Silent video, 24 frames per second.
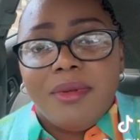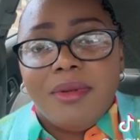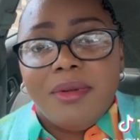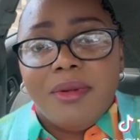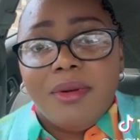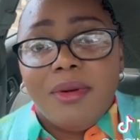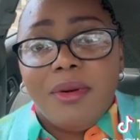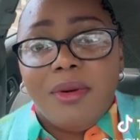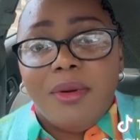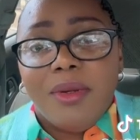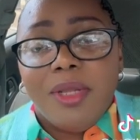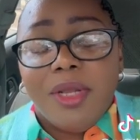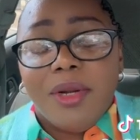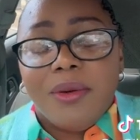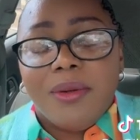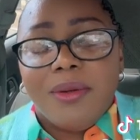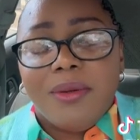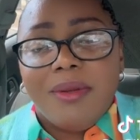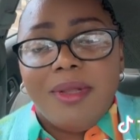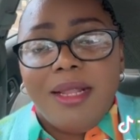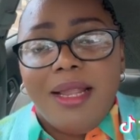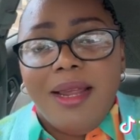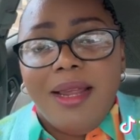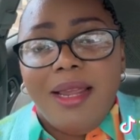on their
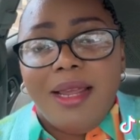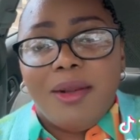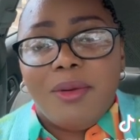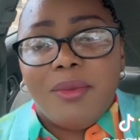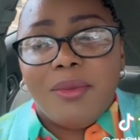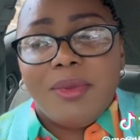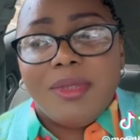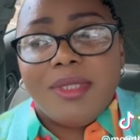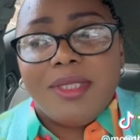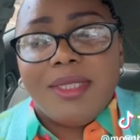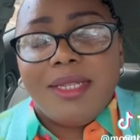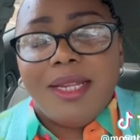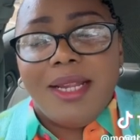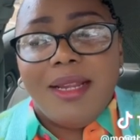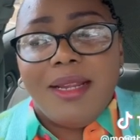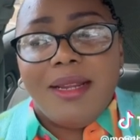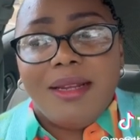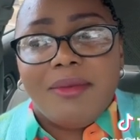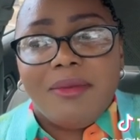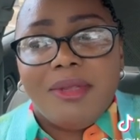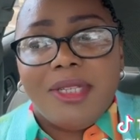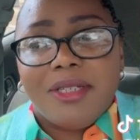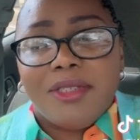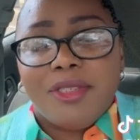own land, which
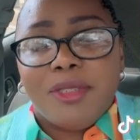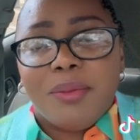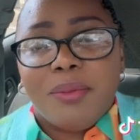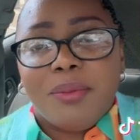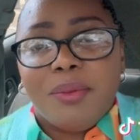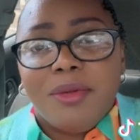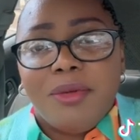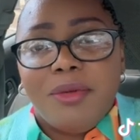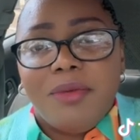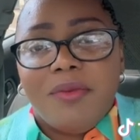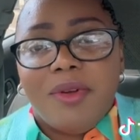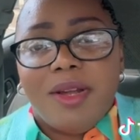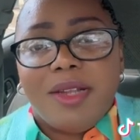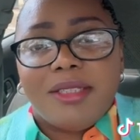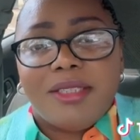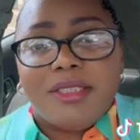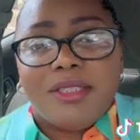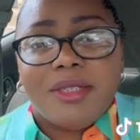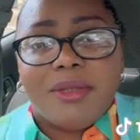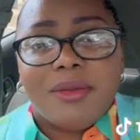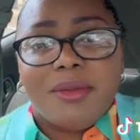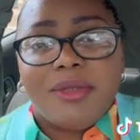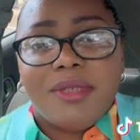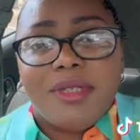there's proof. I
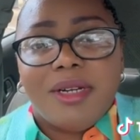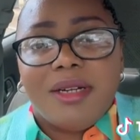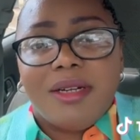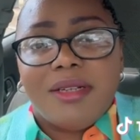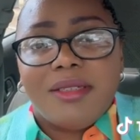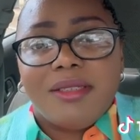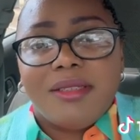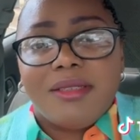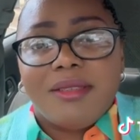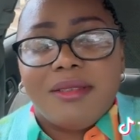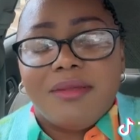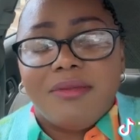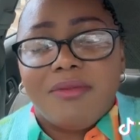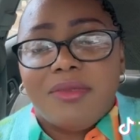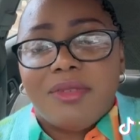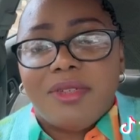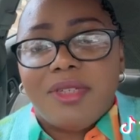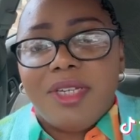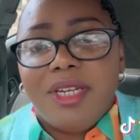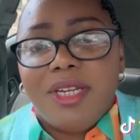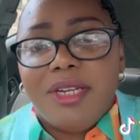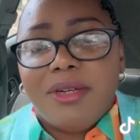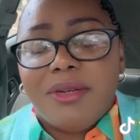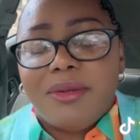showed y'all for
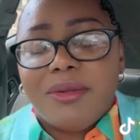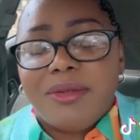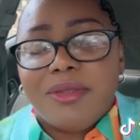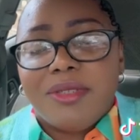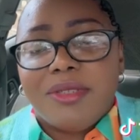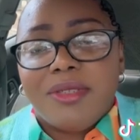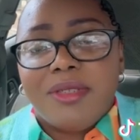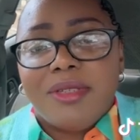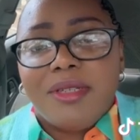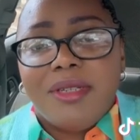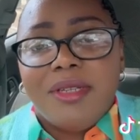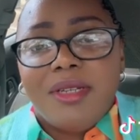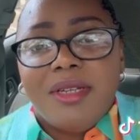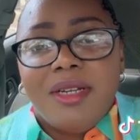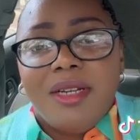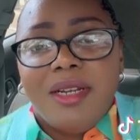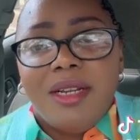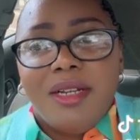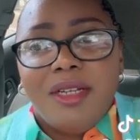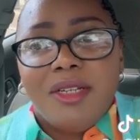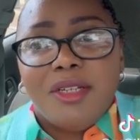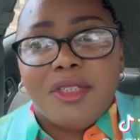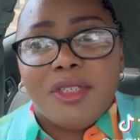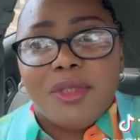years.
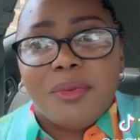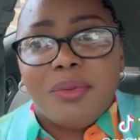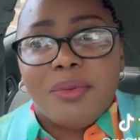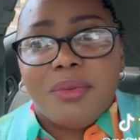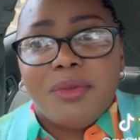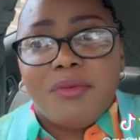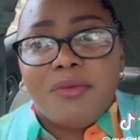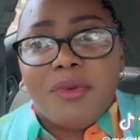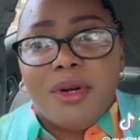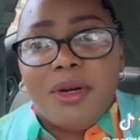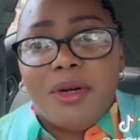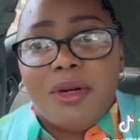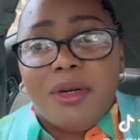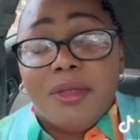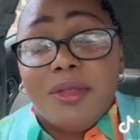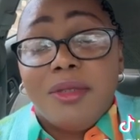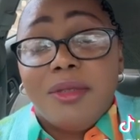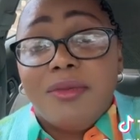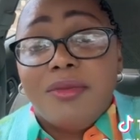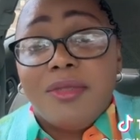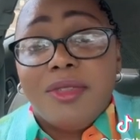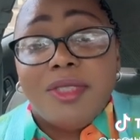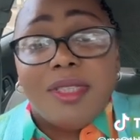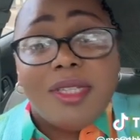There's proof all
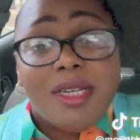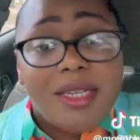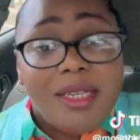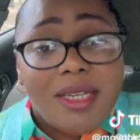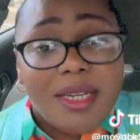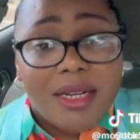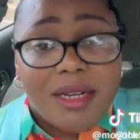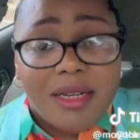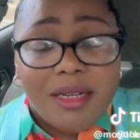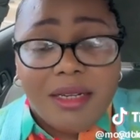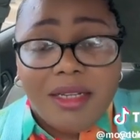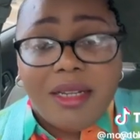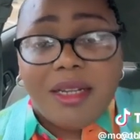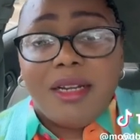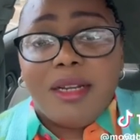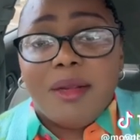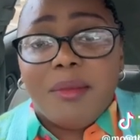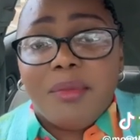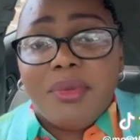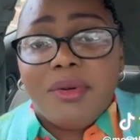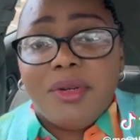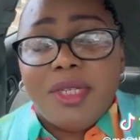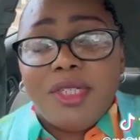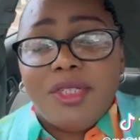through Virginia, and I'm
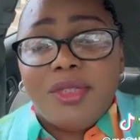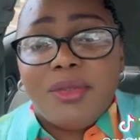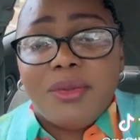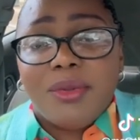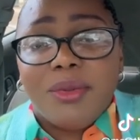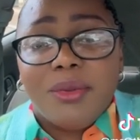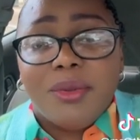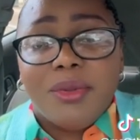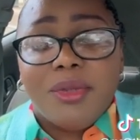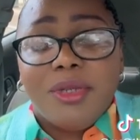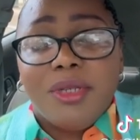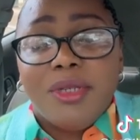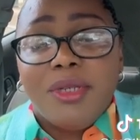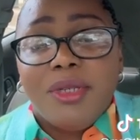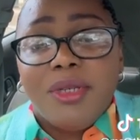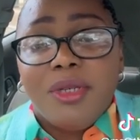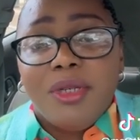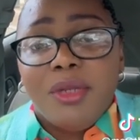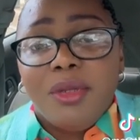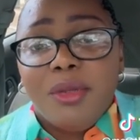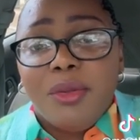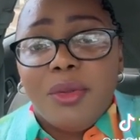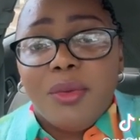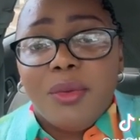pretty sure
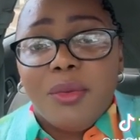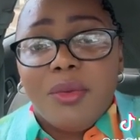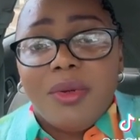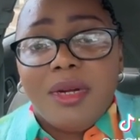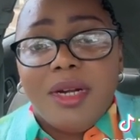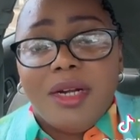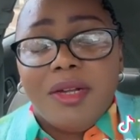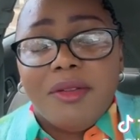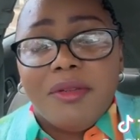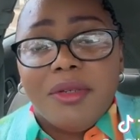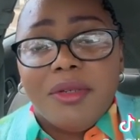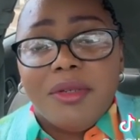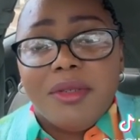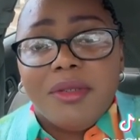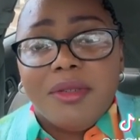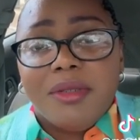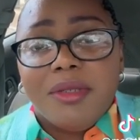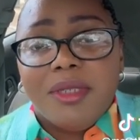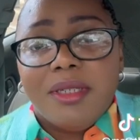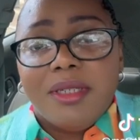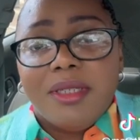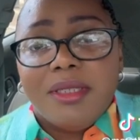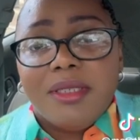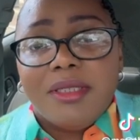through other
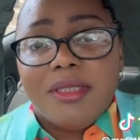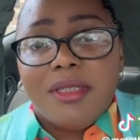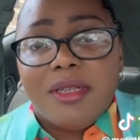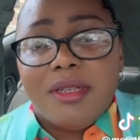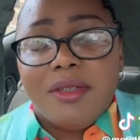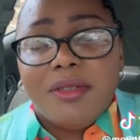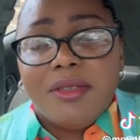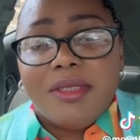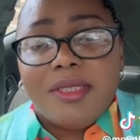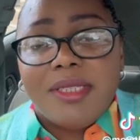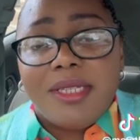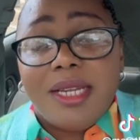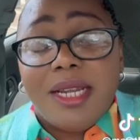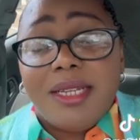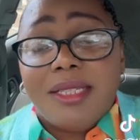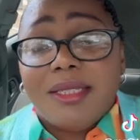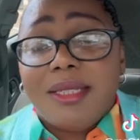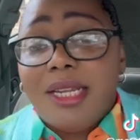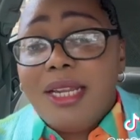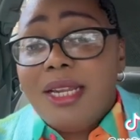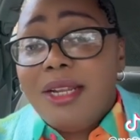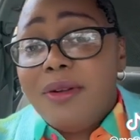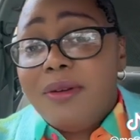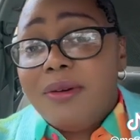southern states
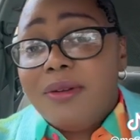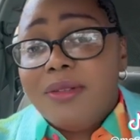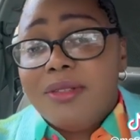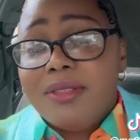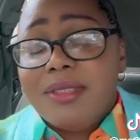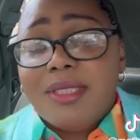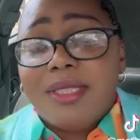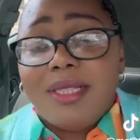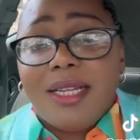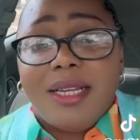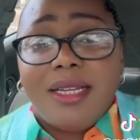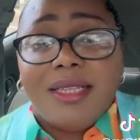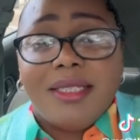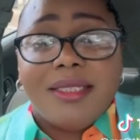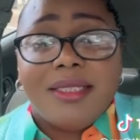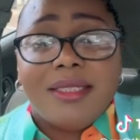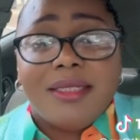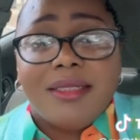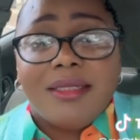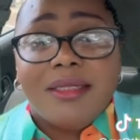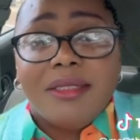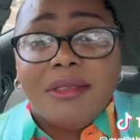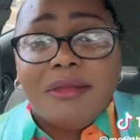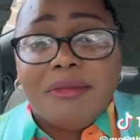and northern
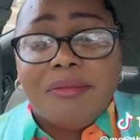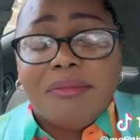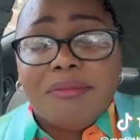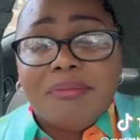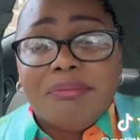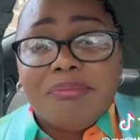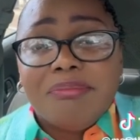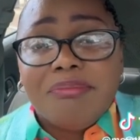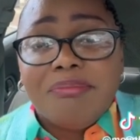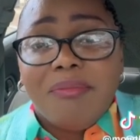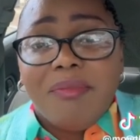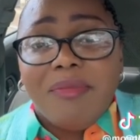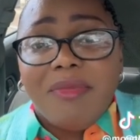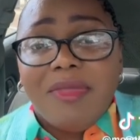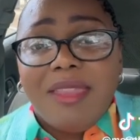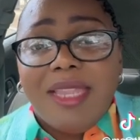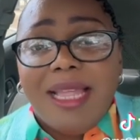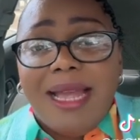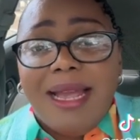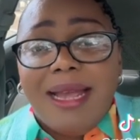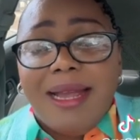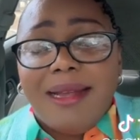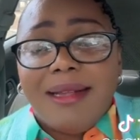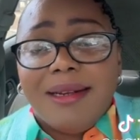states
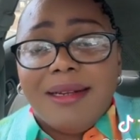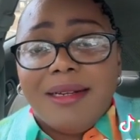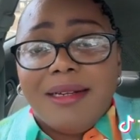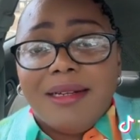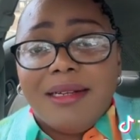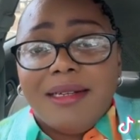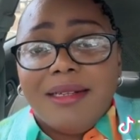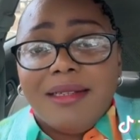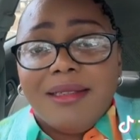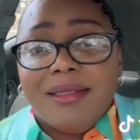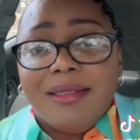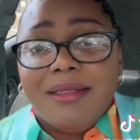that